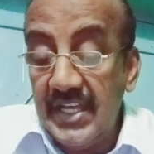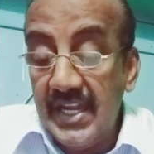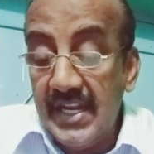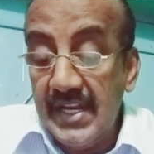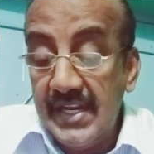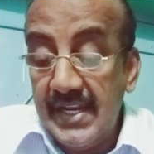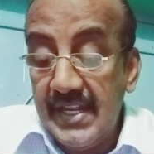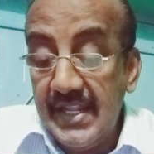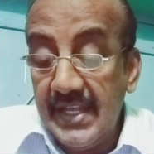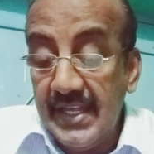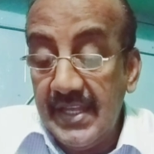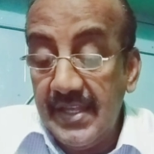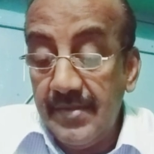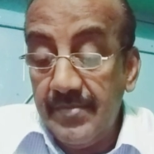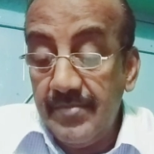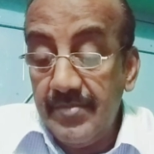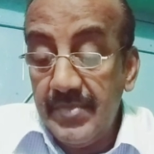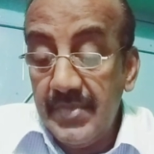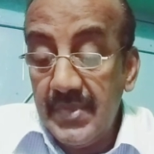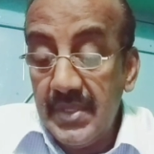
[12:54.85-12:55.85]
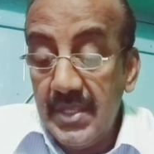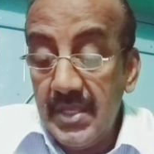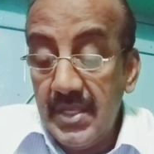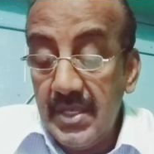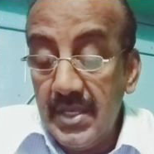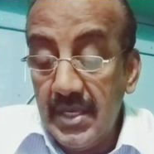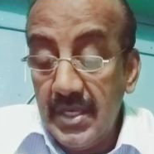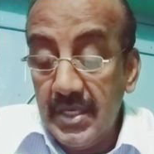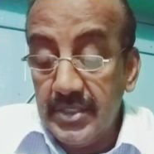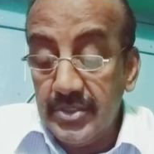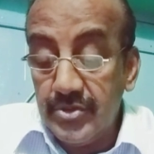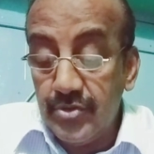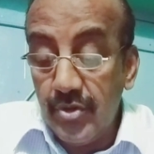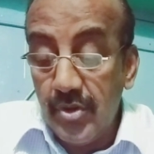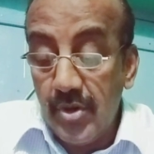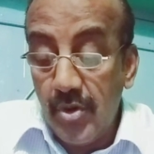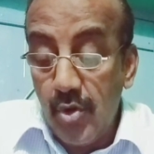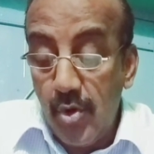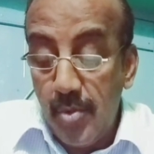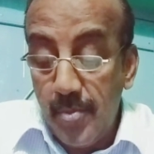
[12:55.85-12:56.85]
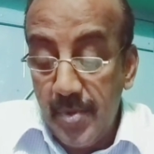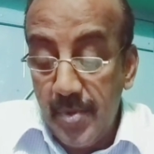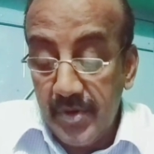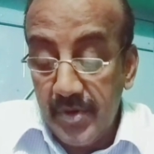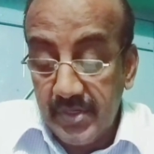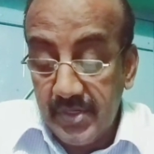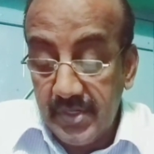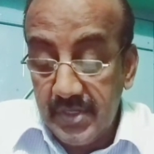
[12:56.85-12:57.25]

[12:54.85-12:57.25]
and D is your homework.